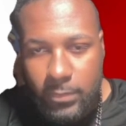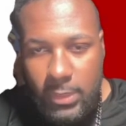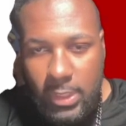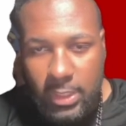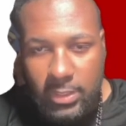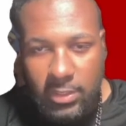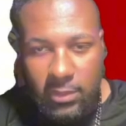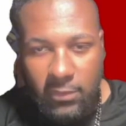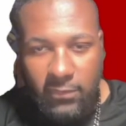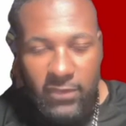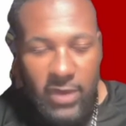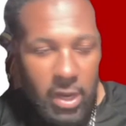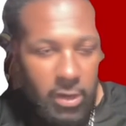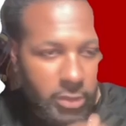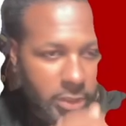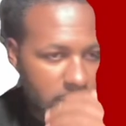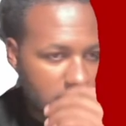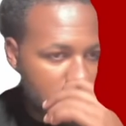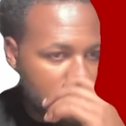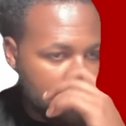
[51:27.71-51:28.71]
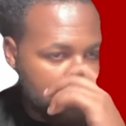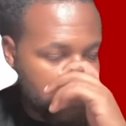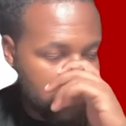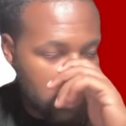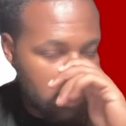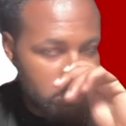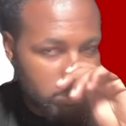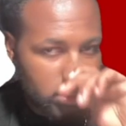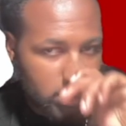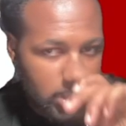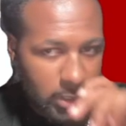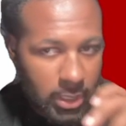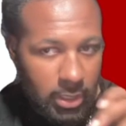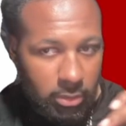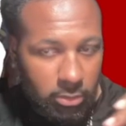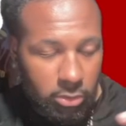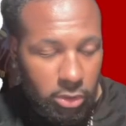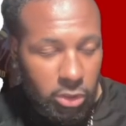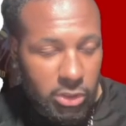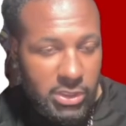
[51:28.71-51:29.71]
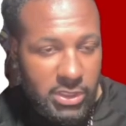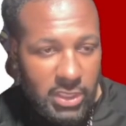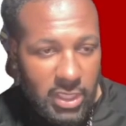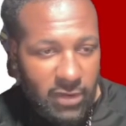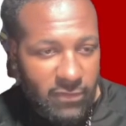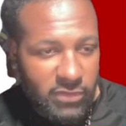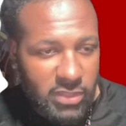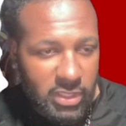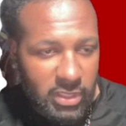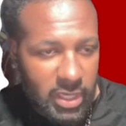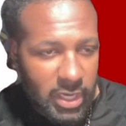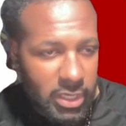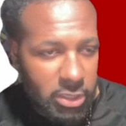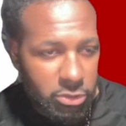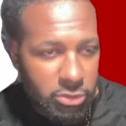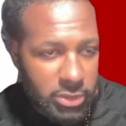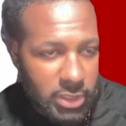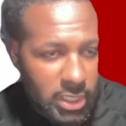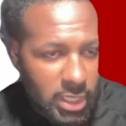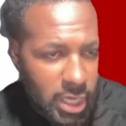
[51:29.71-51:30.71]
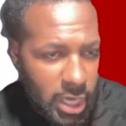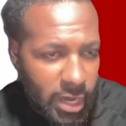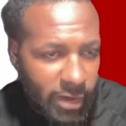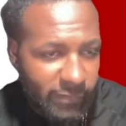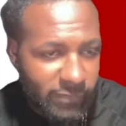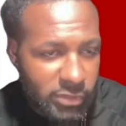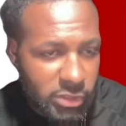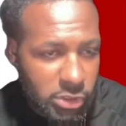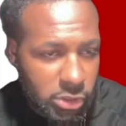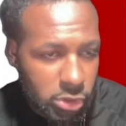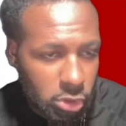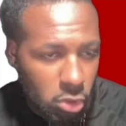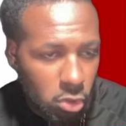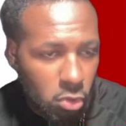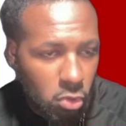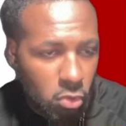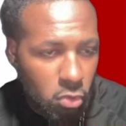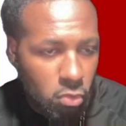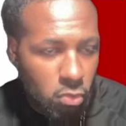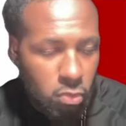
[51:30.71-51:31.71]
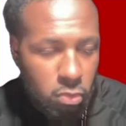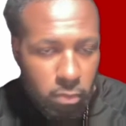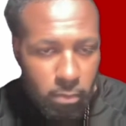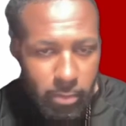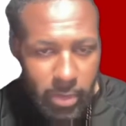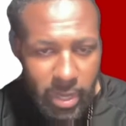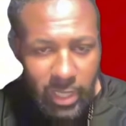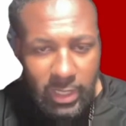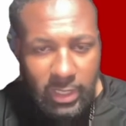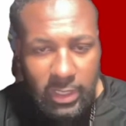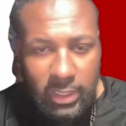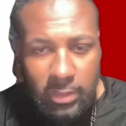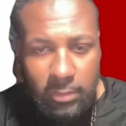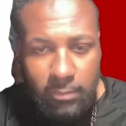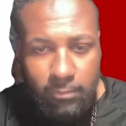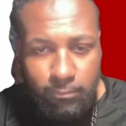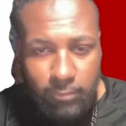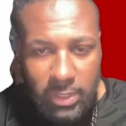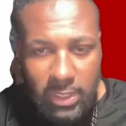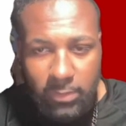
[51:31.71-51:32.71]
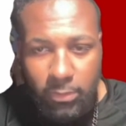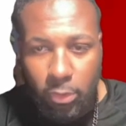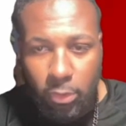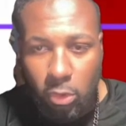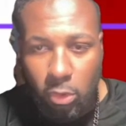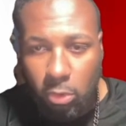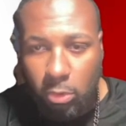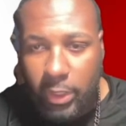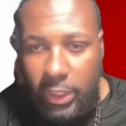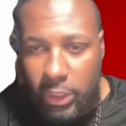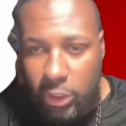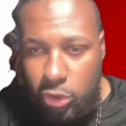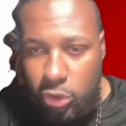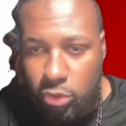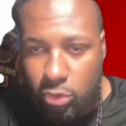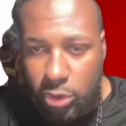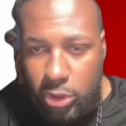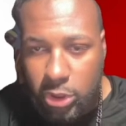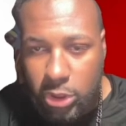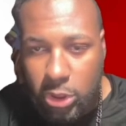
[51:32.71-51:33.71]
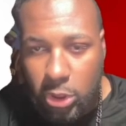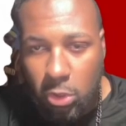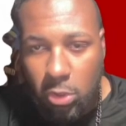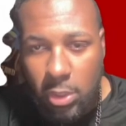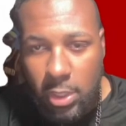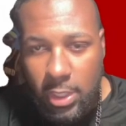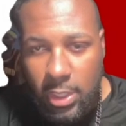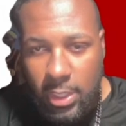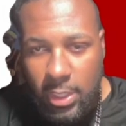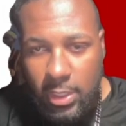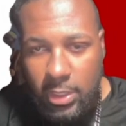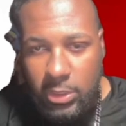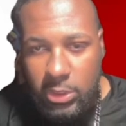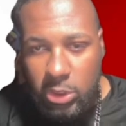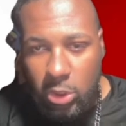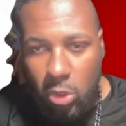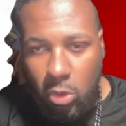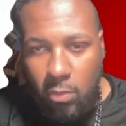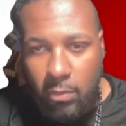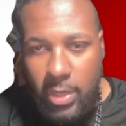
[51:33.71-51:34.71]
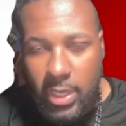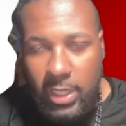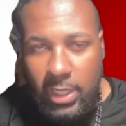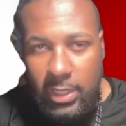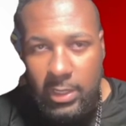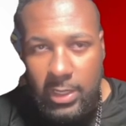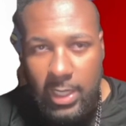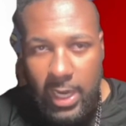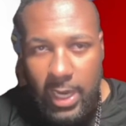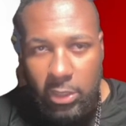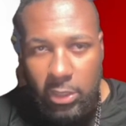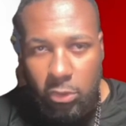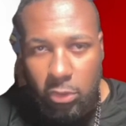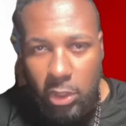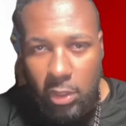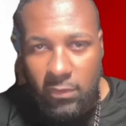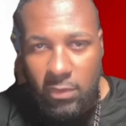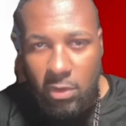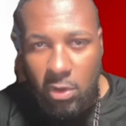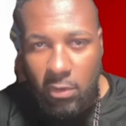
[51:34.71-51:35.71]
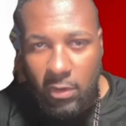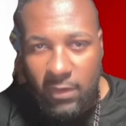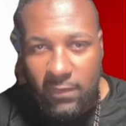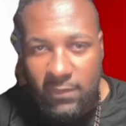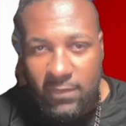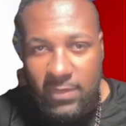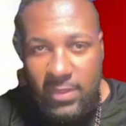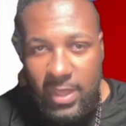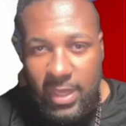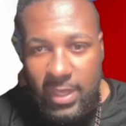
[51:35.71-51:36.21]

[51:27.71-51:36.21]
I said Falcons, but here's the thing: the Niners, they have so many people injured, so many that I don't even know if